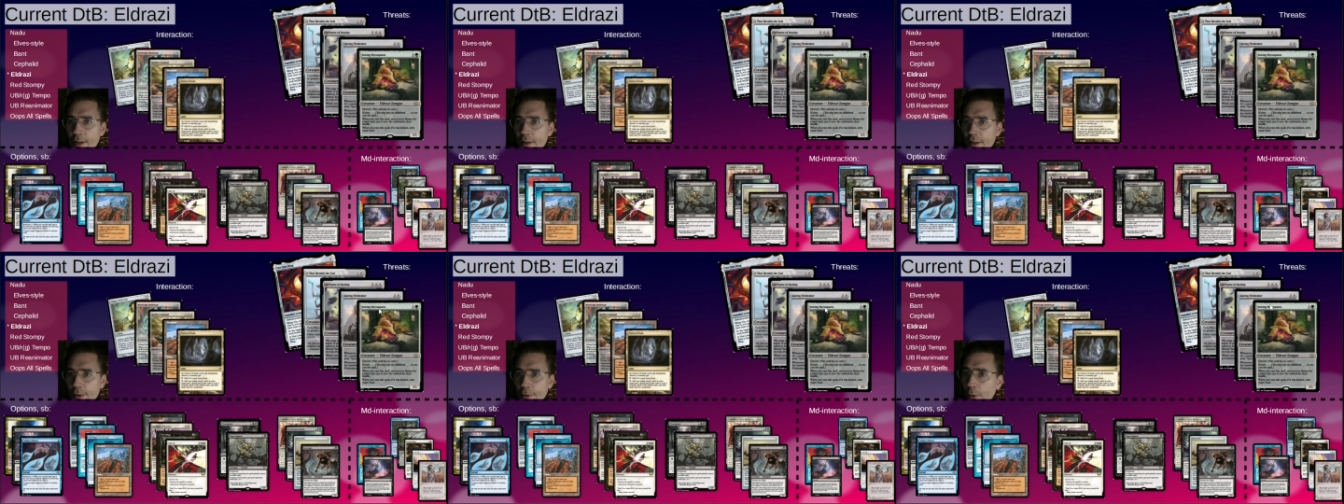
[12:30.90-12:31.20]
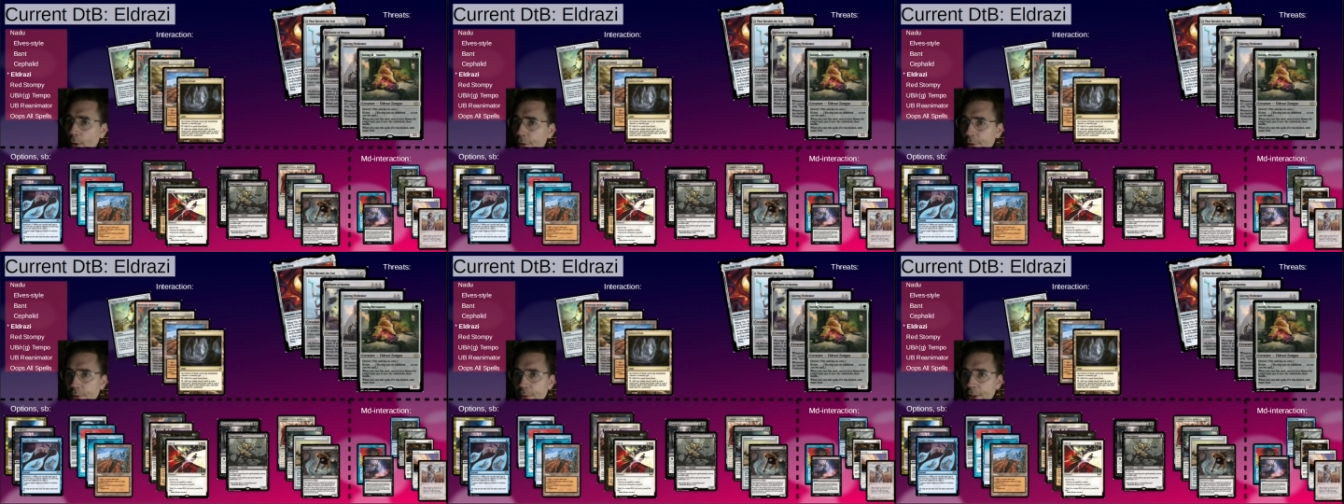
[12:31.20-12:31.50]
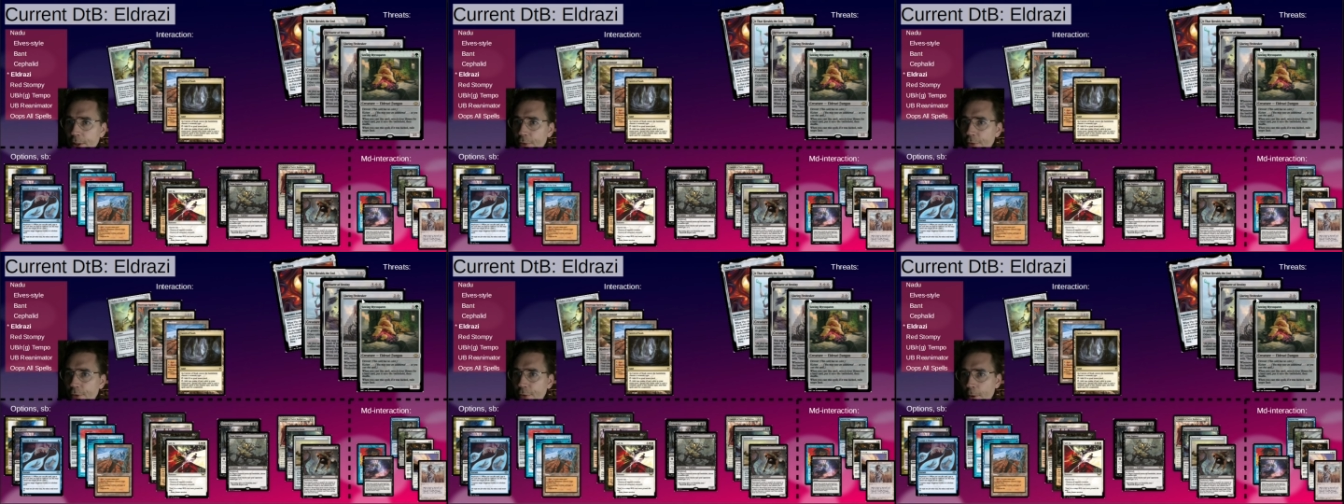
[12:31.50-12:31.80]
You also
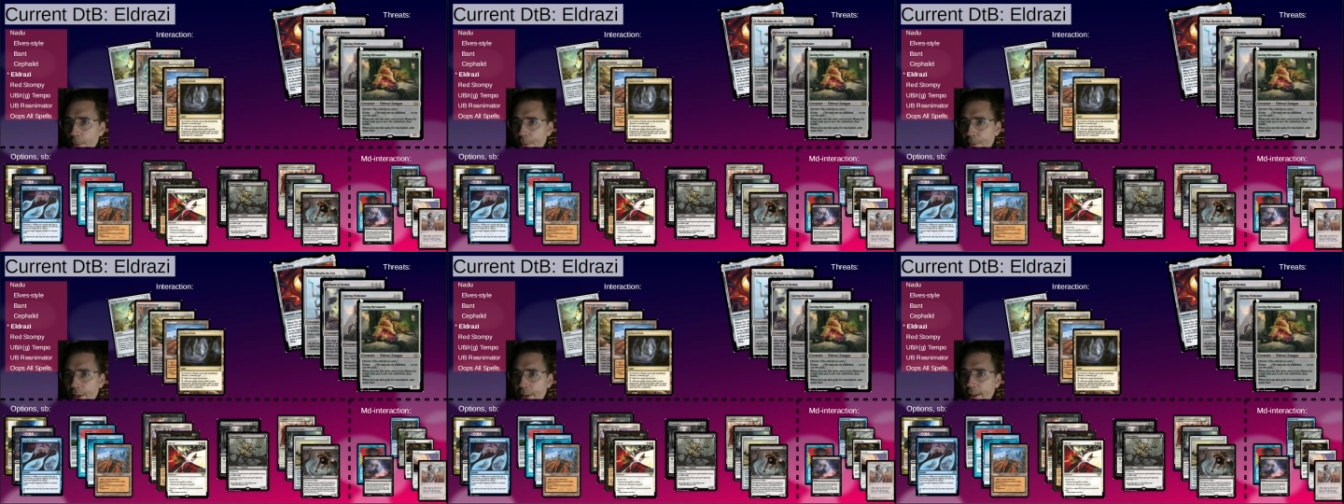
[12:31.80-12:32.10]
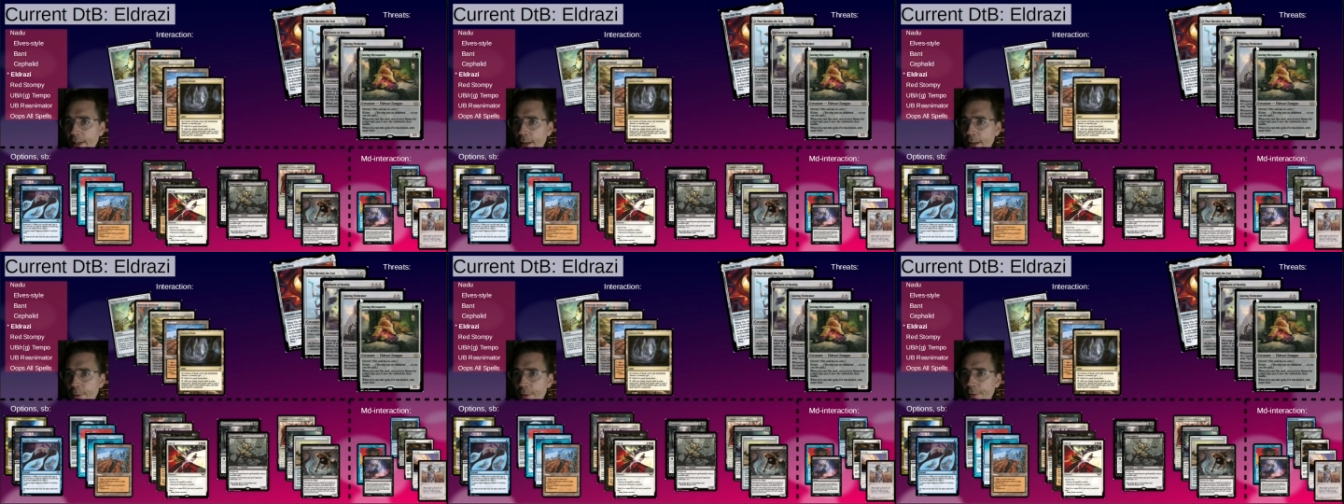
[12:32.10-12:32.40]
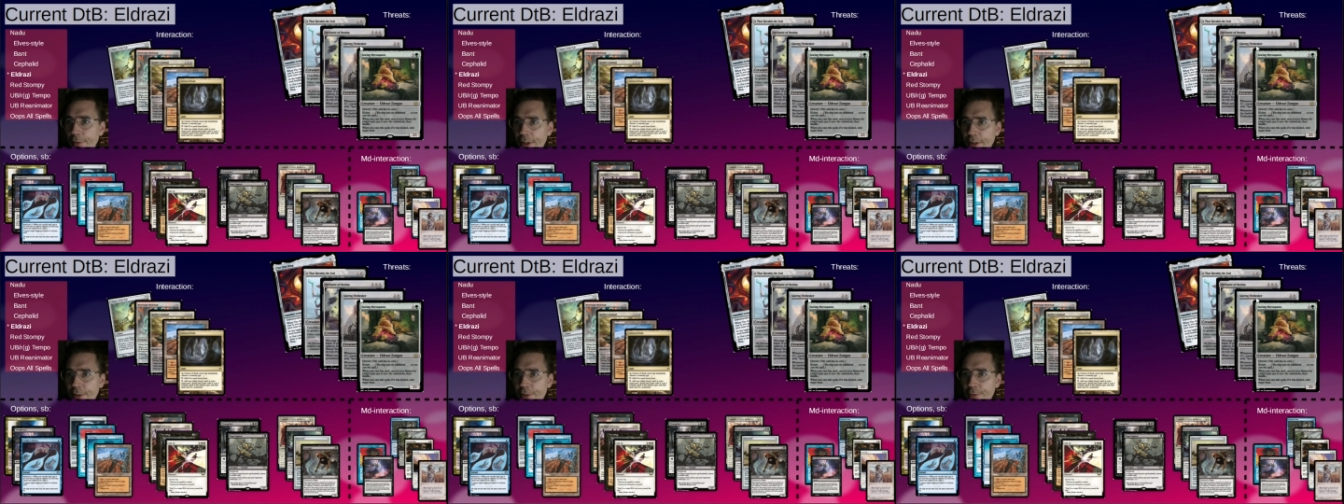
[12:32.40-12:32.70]
need to stop the Glaring
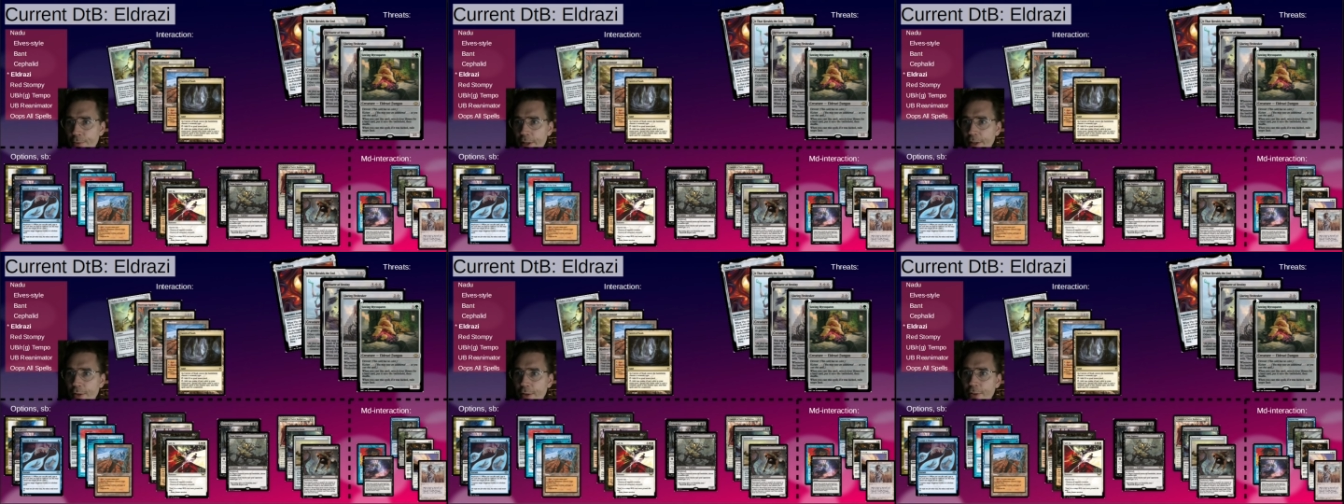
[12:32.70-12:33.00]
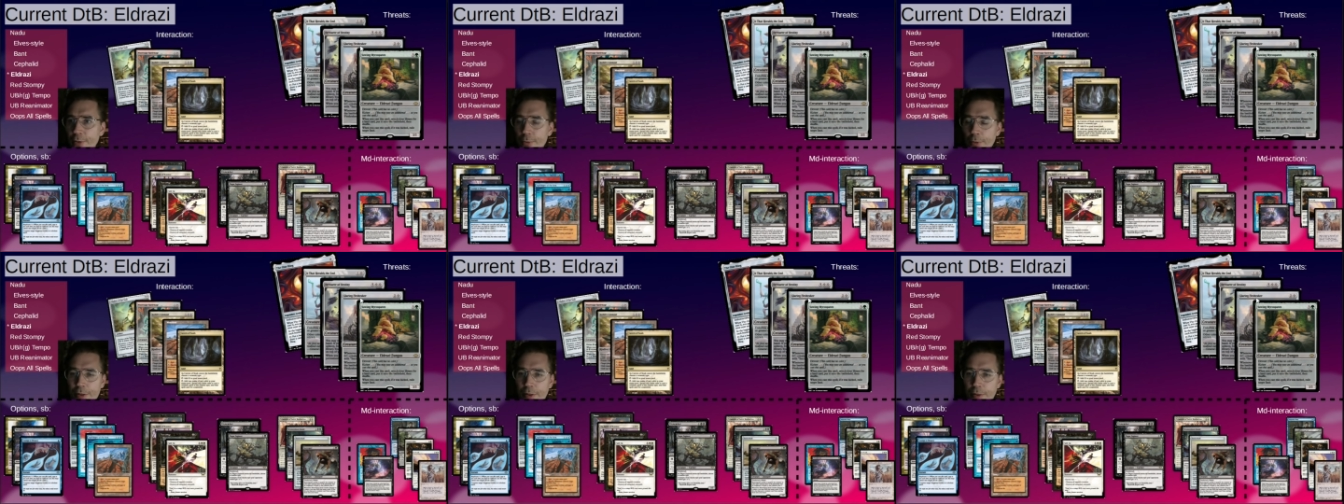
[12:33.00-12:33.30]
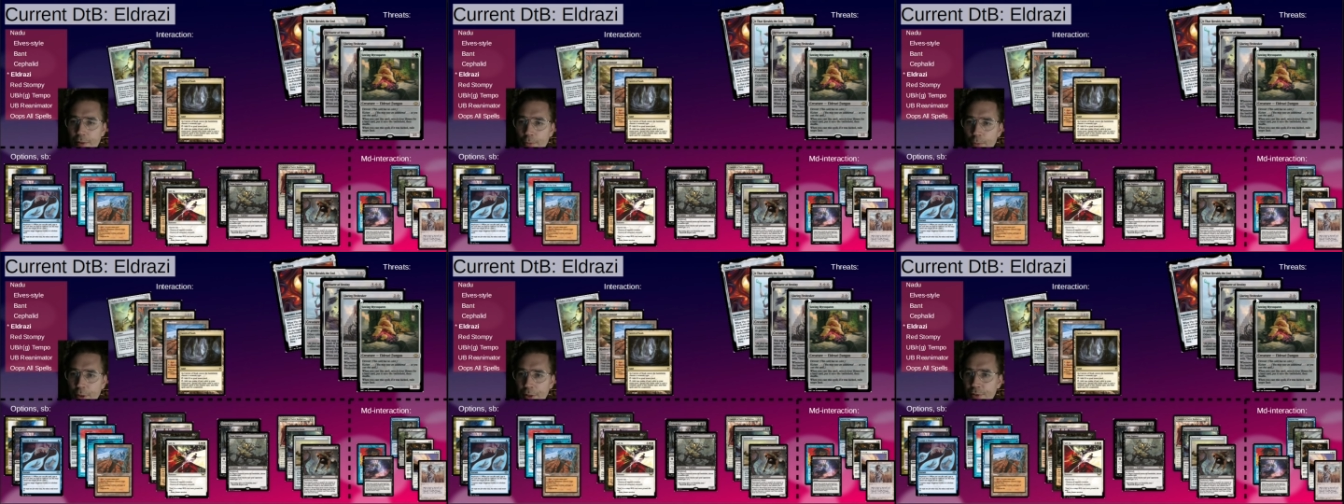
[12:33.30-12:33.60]
Flesh Rakers,
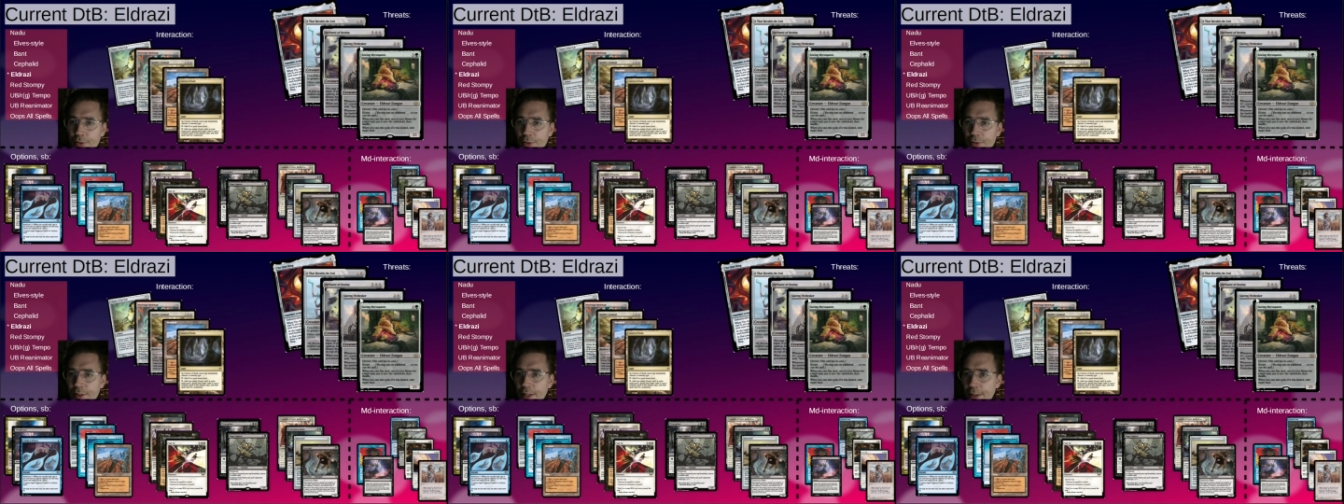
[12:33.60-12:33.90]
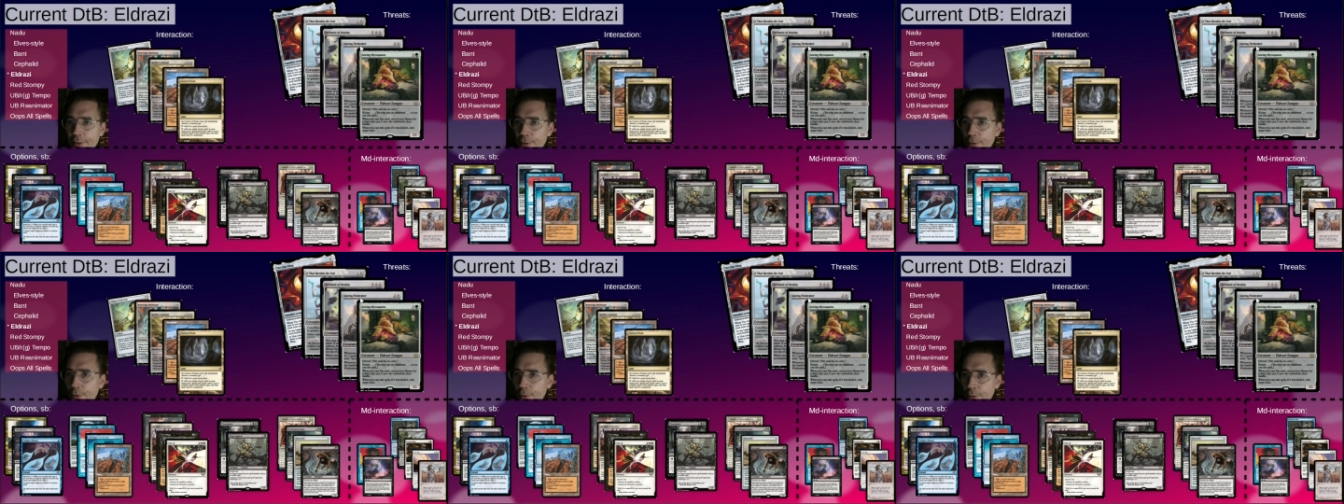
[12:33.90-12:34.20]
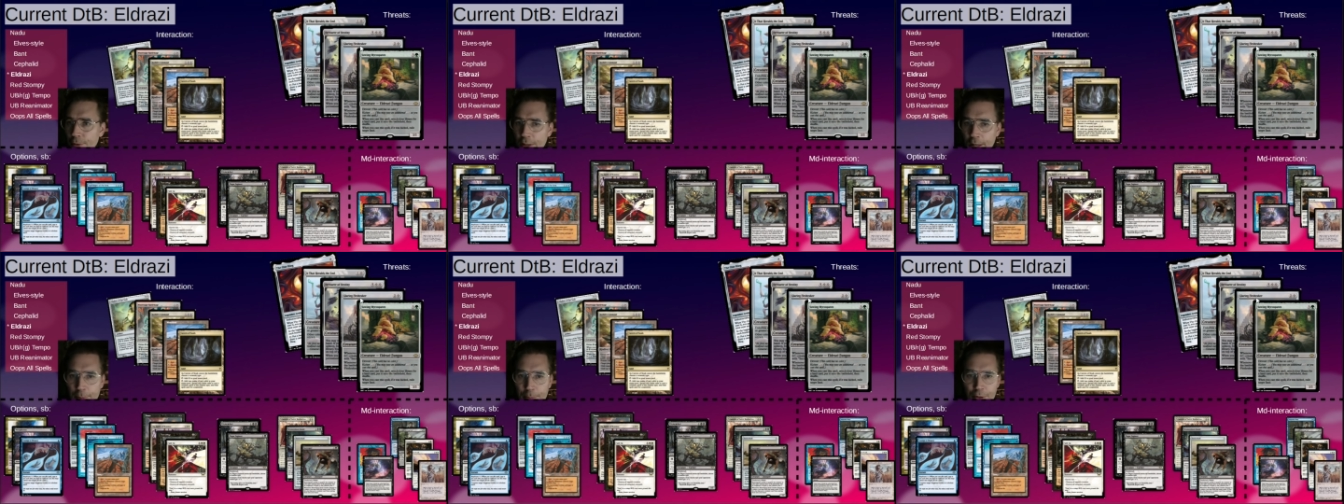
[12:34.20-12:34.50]
which tend to do
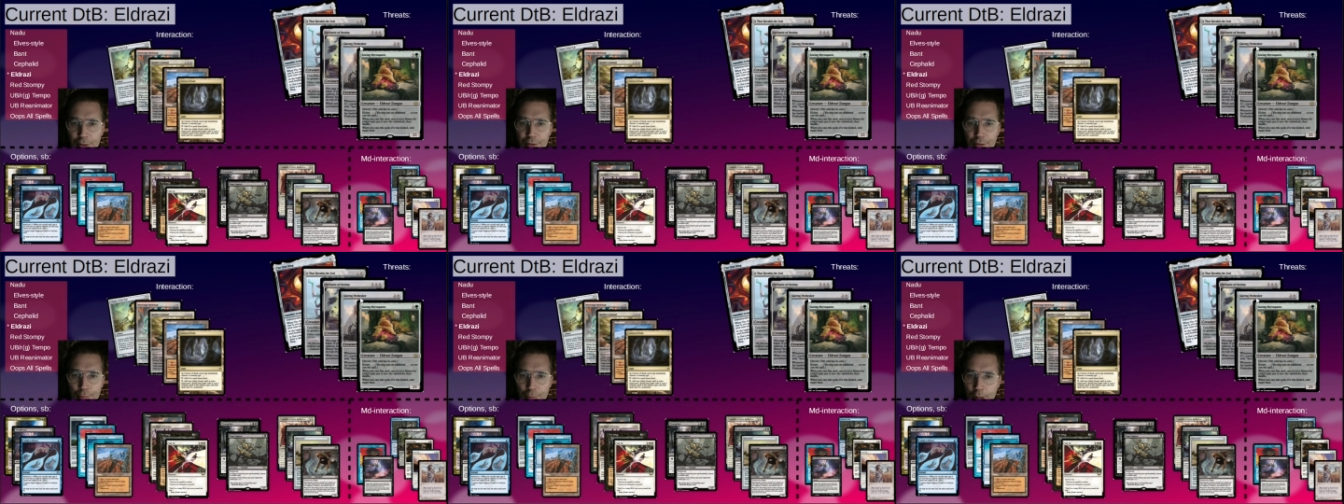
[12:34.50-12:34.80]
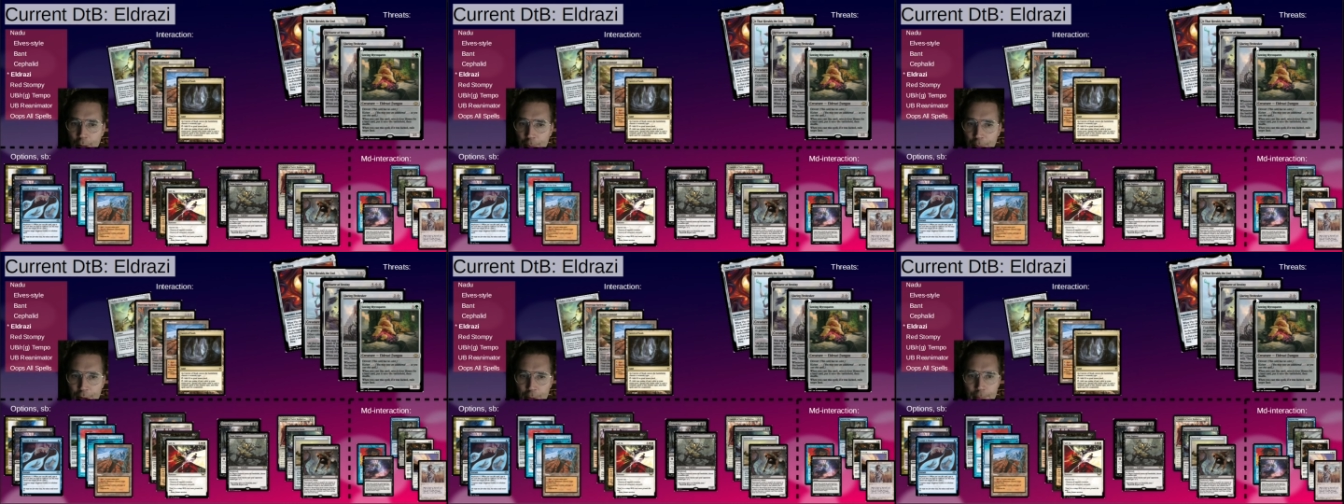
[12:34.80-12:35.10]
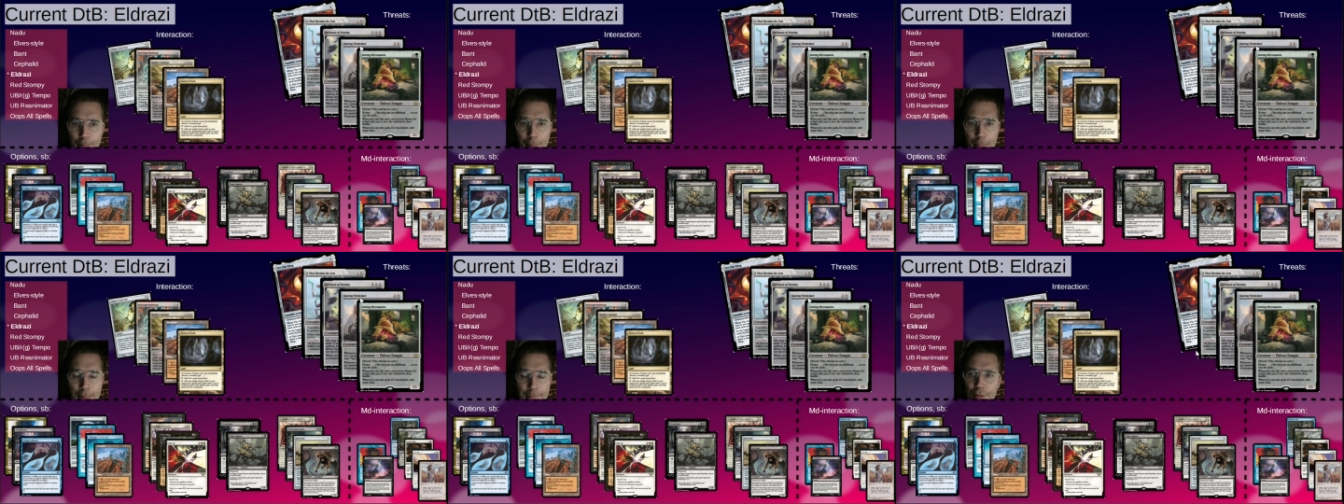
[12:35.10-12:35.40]
damage and ramp them.